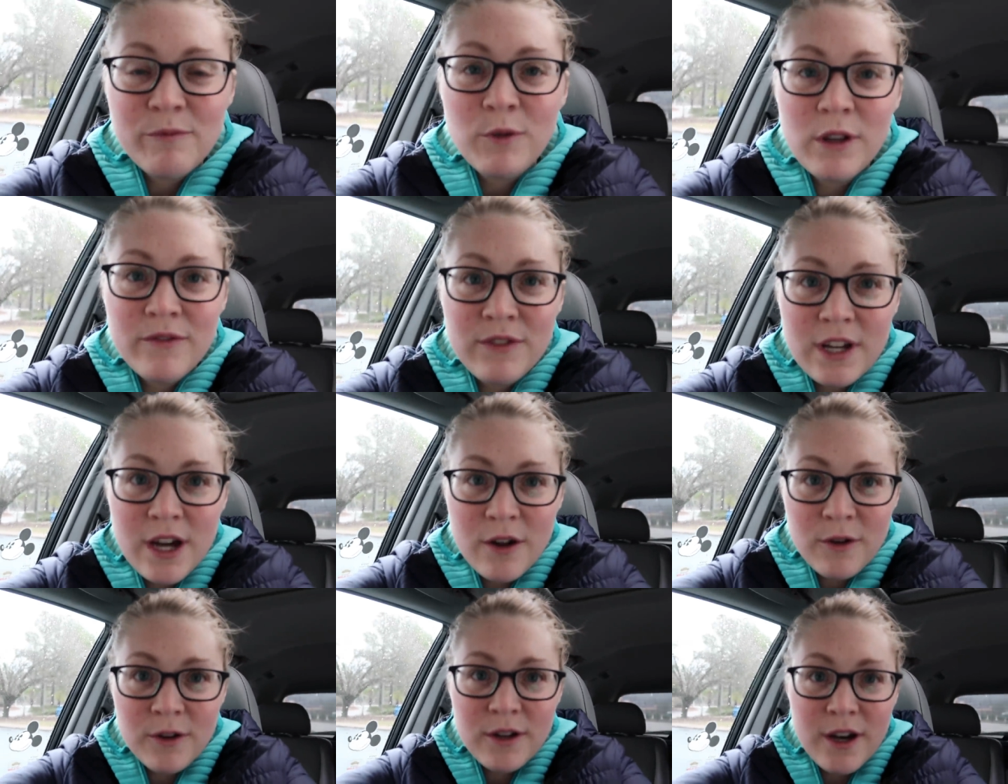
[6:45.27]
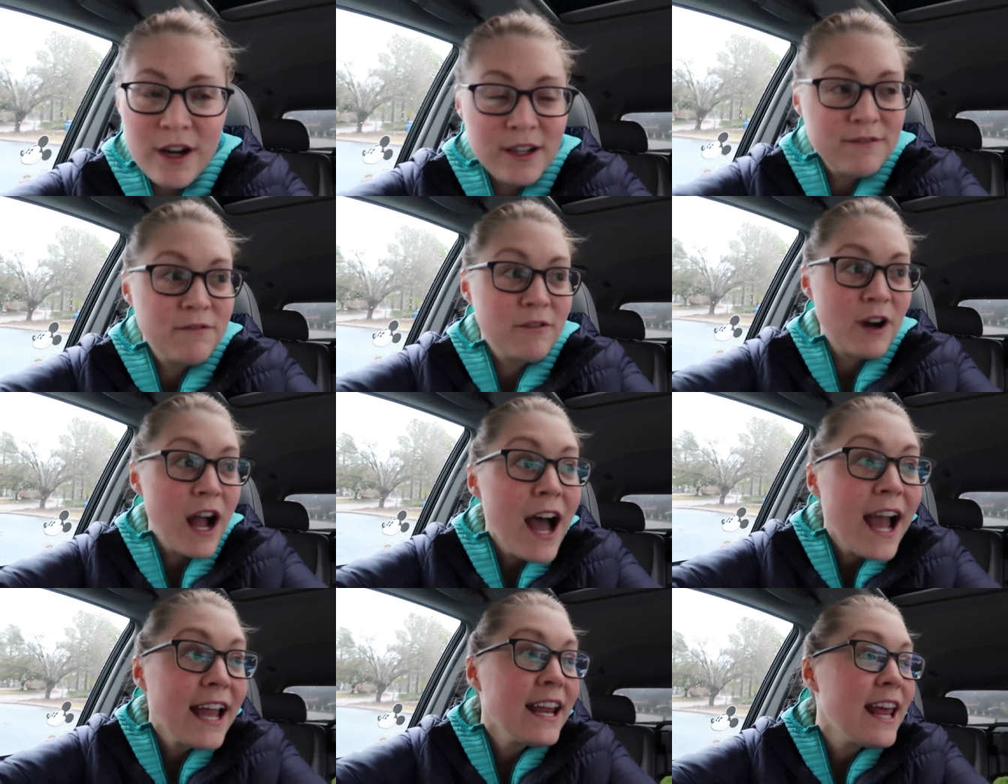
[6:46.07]
We've known on
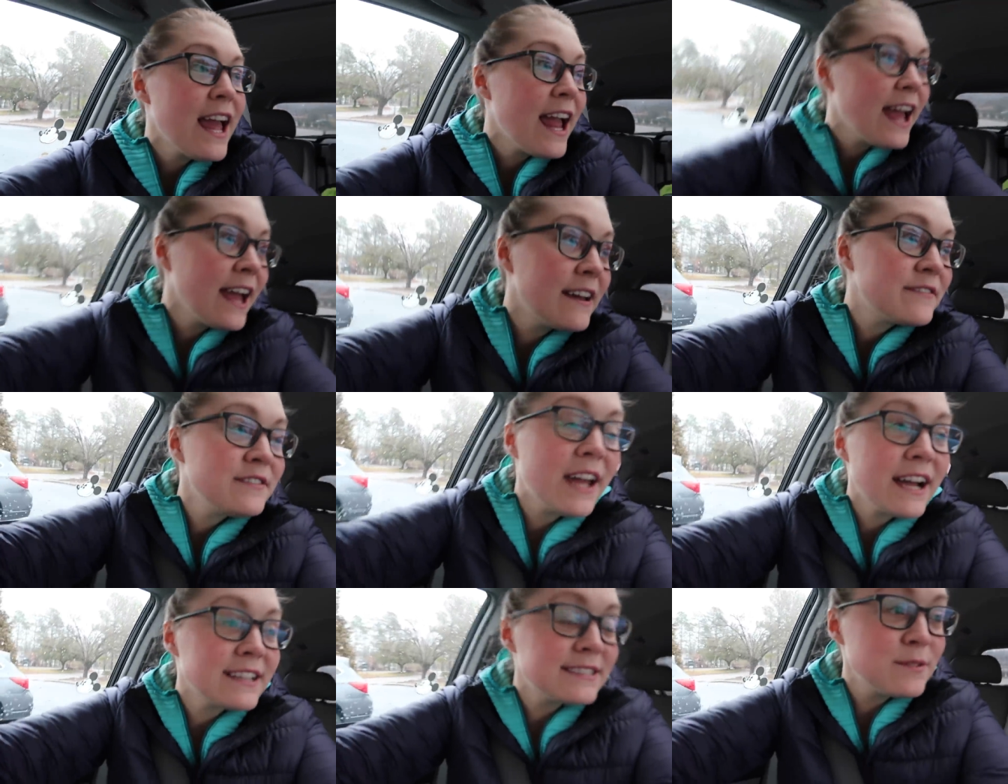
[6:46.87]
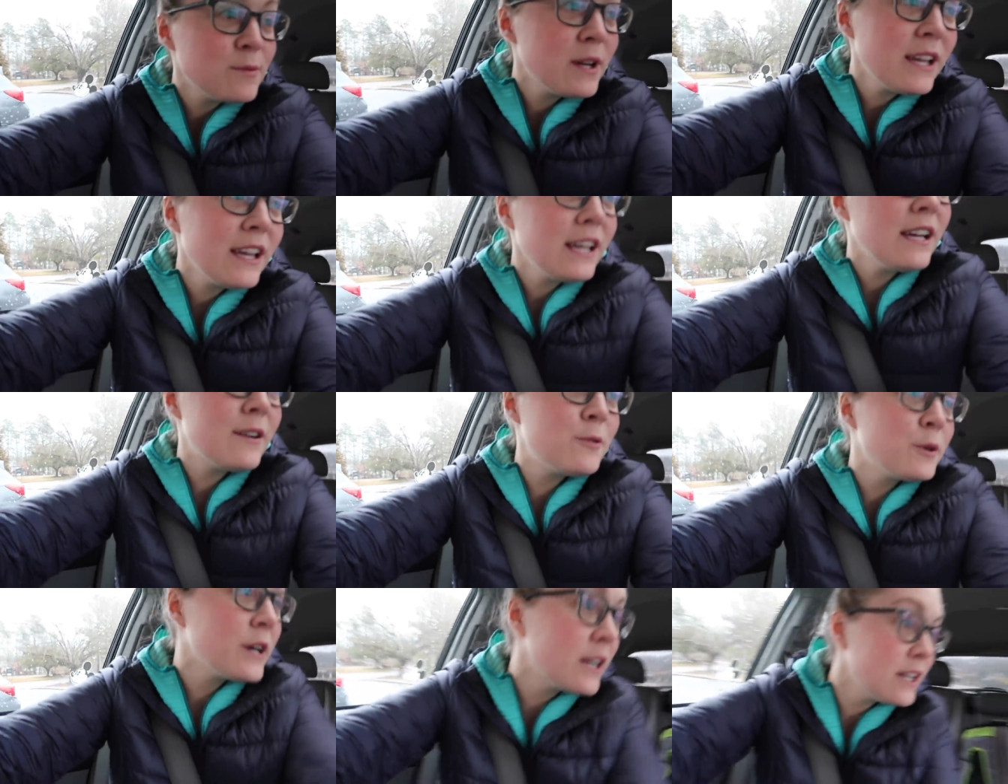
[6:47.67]
Friday of next week, we're